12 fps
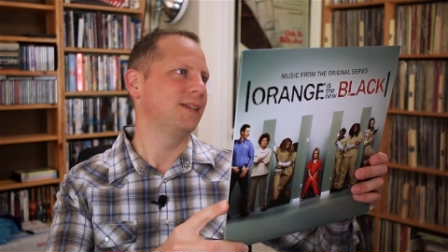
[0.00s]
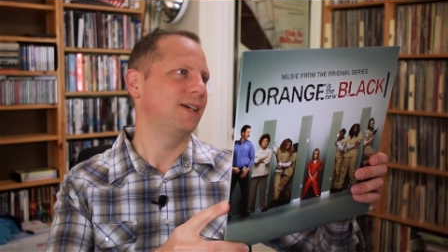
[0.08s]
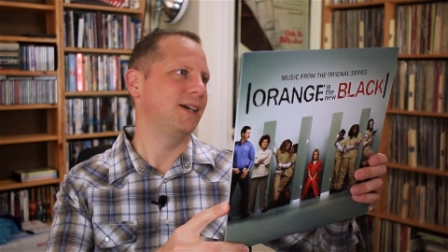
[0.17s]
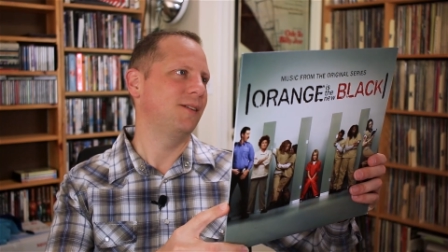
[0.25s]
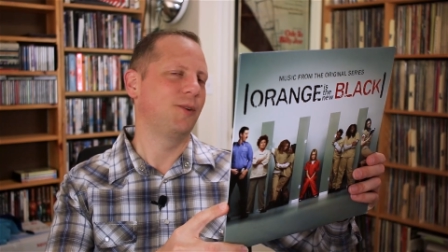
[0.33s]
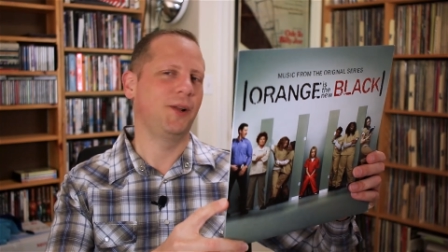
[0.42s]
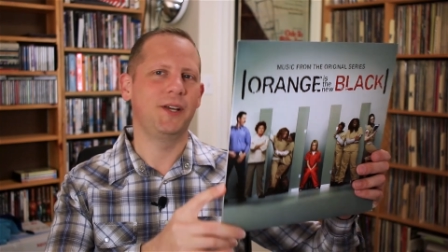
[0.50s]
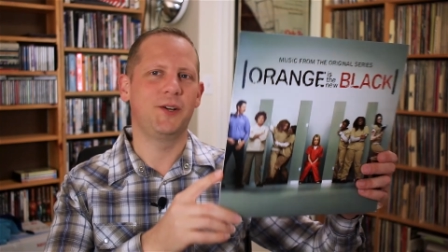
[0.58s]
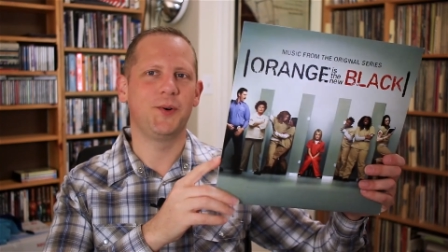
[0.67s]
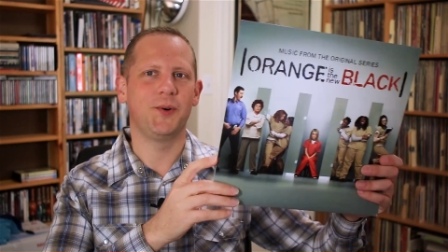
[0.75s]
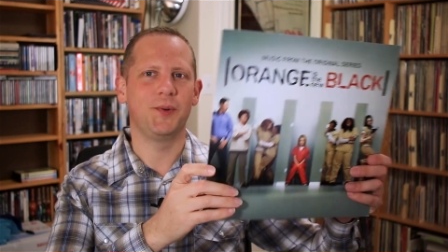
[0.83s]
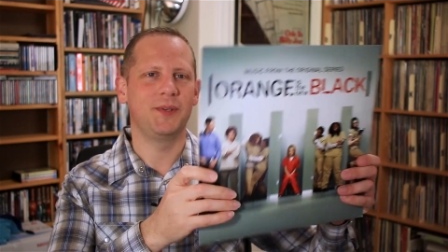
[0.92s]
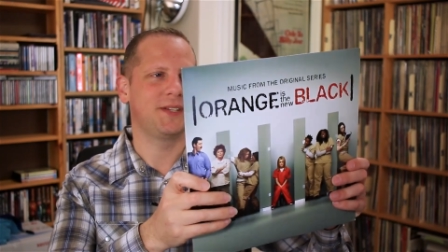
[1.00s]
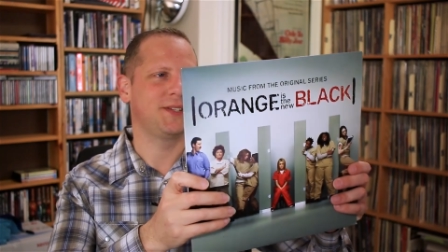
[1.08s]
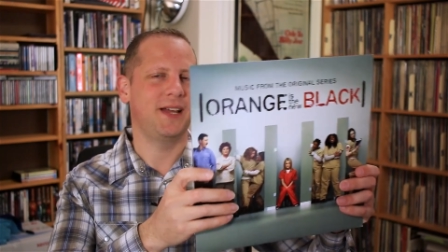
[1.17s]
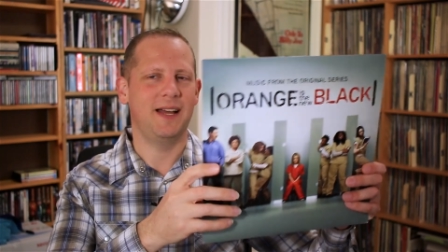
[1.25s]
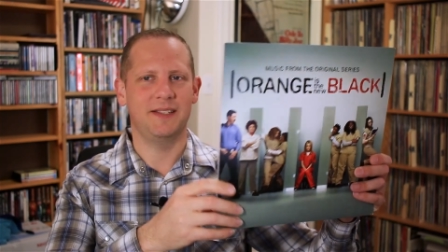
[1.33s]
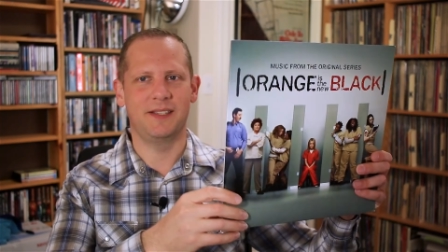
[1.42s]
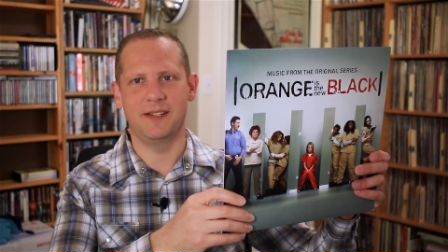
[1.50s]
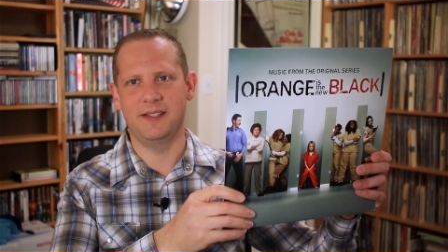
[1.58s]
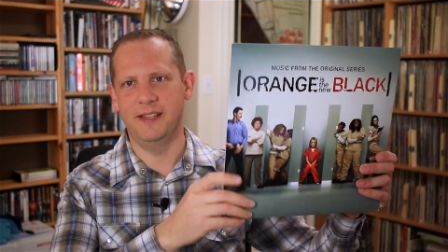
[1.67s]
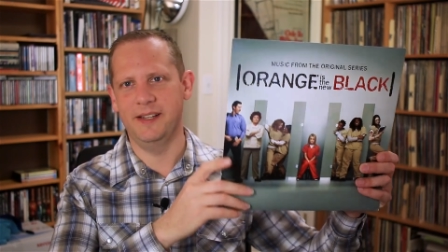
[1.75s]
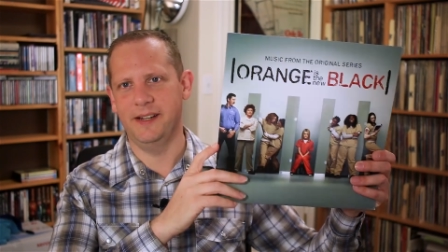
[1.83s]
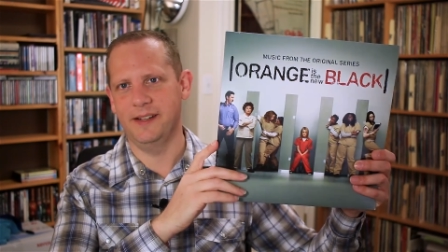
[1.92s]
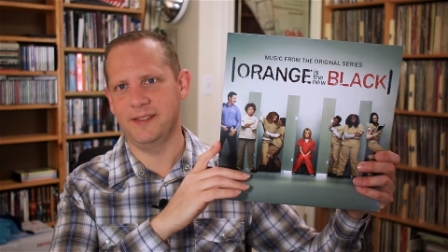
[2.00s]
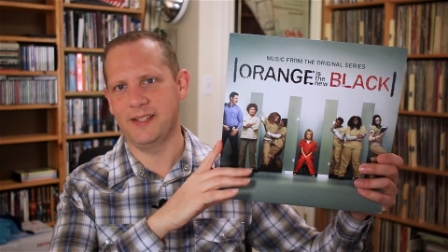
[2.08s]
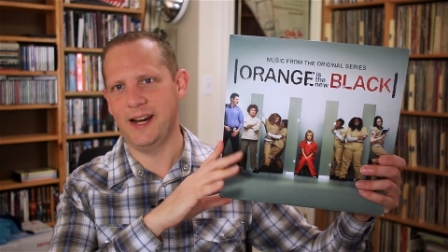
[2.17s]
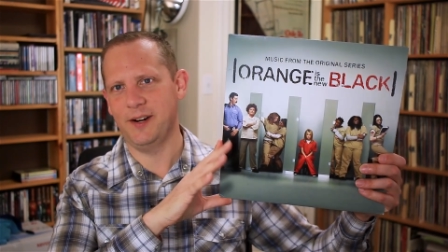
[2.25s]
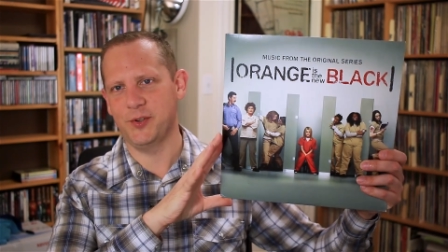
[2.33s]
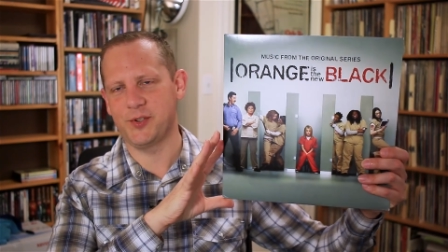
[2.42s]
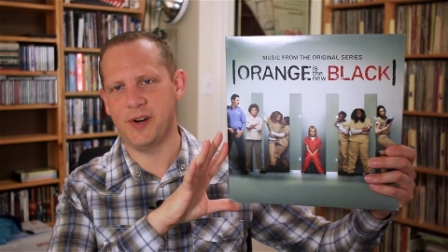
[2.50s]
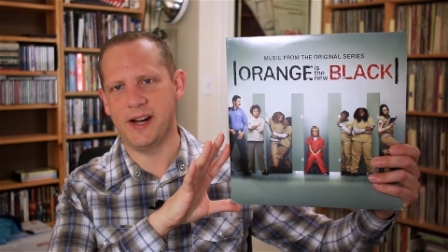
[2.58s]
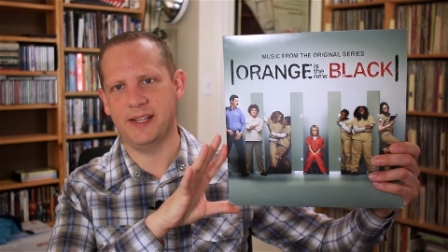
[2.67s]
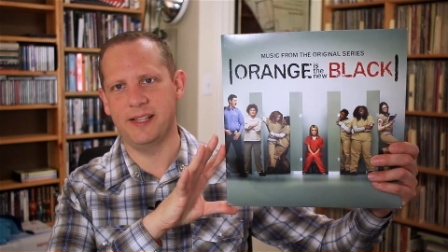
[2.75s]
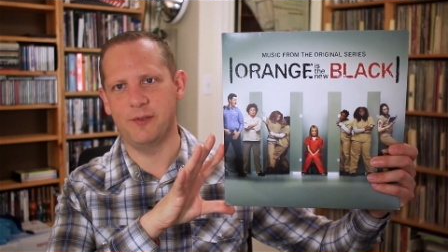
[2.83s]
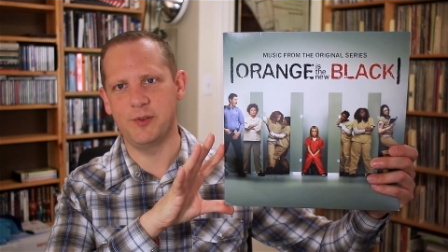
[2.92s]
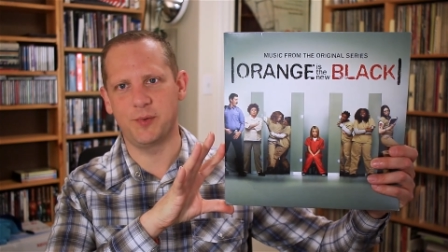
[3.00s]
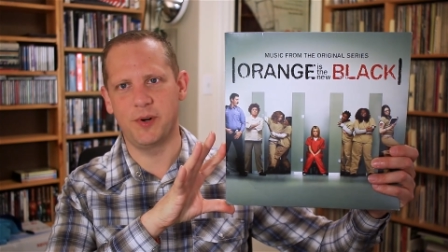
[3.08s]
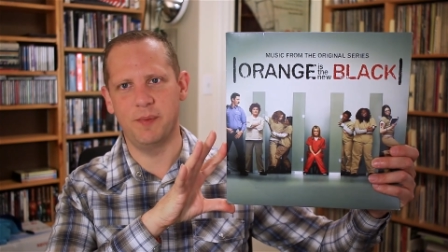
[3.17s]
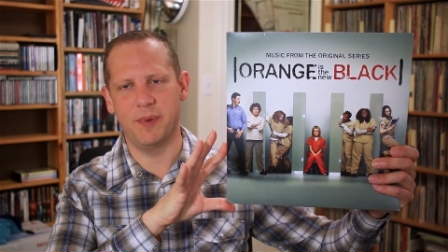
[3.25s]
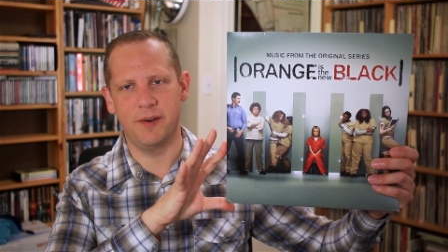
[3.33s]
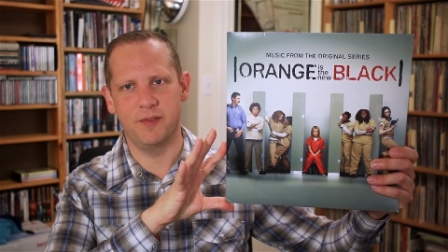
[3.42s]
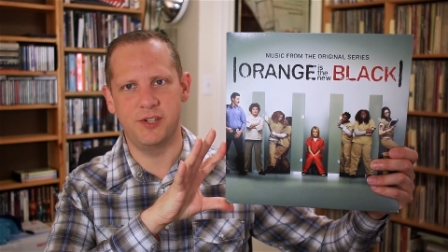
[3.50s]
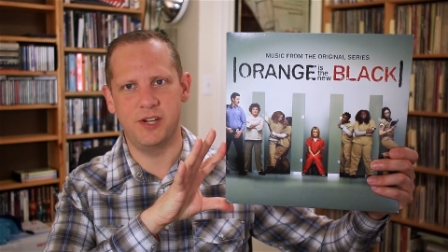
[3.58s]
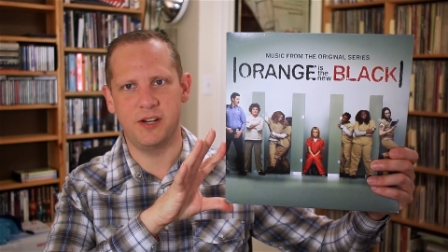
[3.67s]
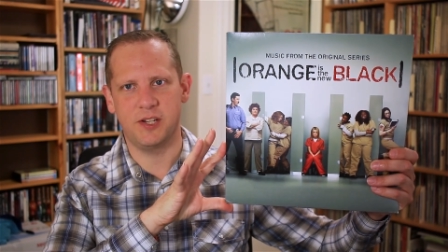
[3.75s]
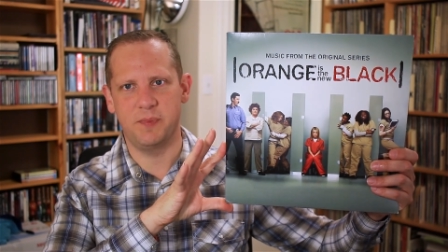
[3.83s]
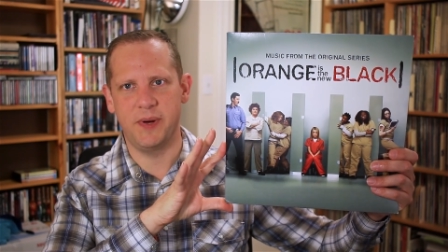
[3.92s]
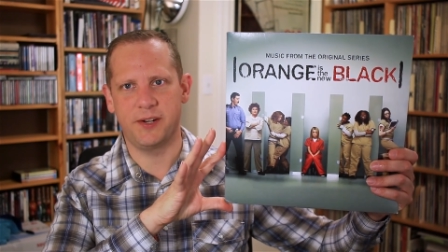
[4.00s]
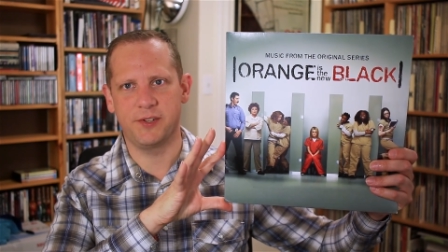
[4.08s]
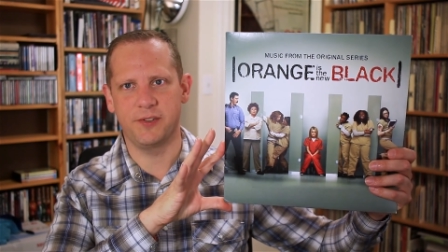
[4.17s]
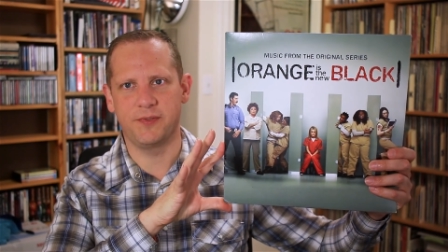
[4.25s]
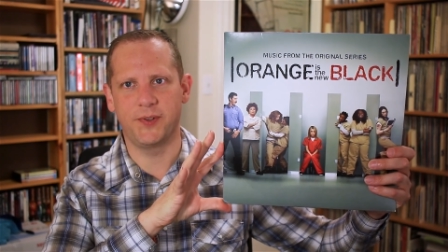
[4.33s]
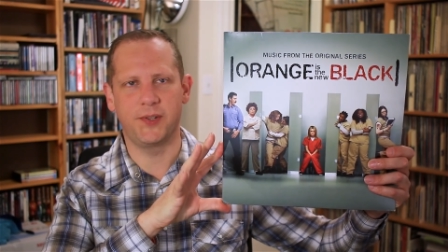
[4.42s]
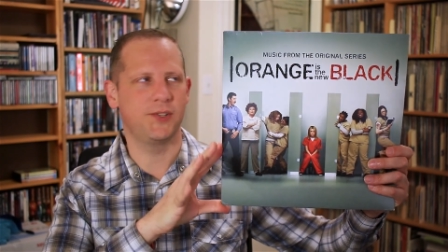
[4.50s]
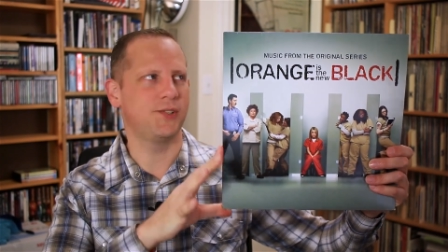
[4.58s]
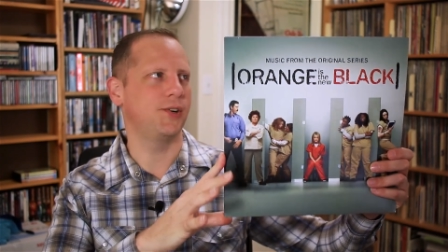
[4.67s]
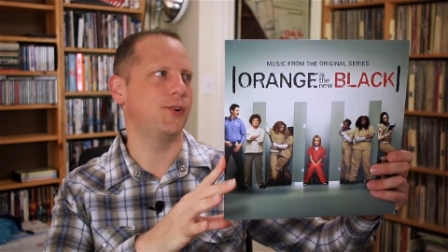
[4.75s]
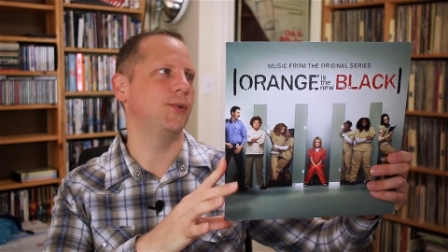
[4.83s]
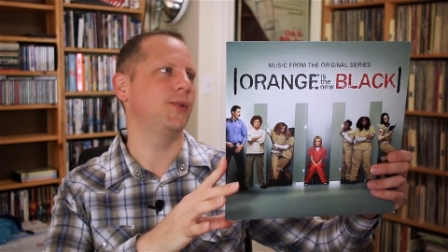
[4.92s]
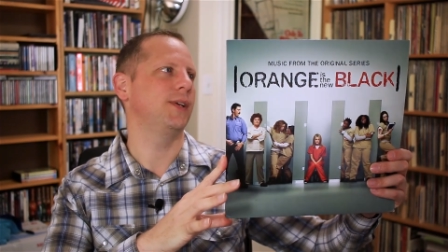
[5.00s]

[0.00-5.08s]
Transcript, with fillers: Uh, really cool. This has the, the title track that was written by Regina Spektor for the show.